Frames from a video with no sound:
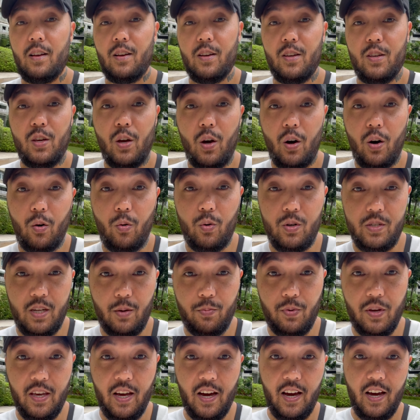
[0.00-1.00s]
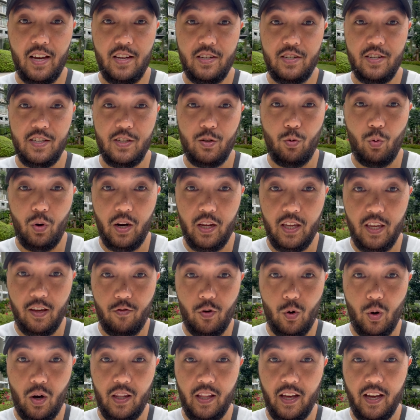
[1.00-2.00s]
Yo, what's up you guys? Just want to give
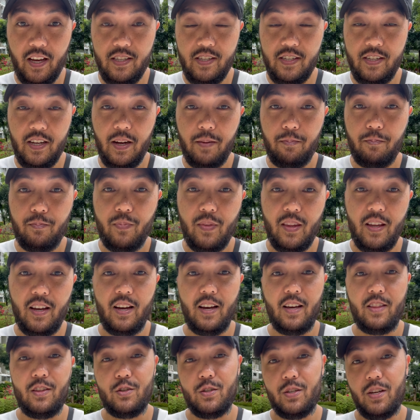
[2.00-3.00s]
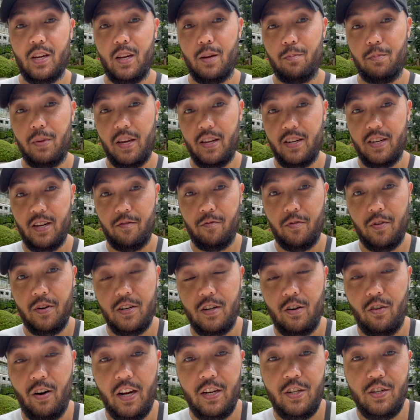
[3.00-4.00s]
you all a heads up. Uh, there's going to be a different
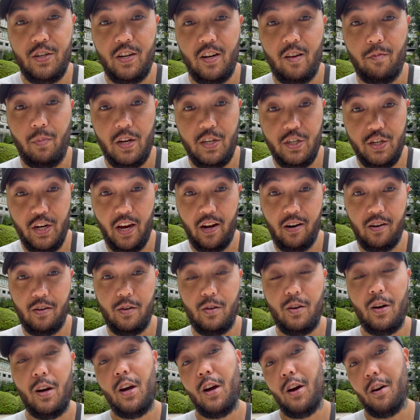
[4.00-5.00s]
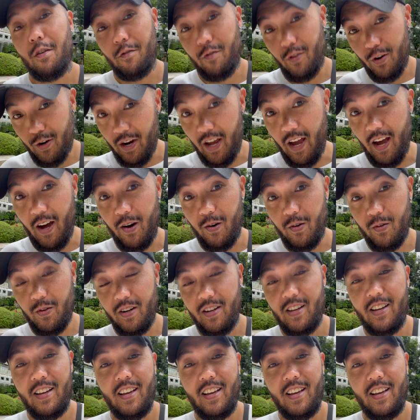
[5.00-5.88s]
direction on my channel for now.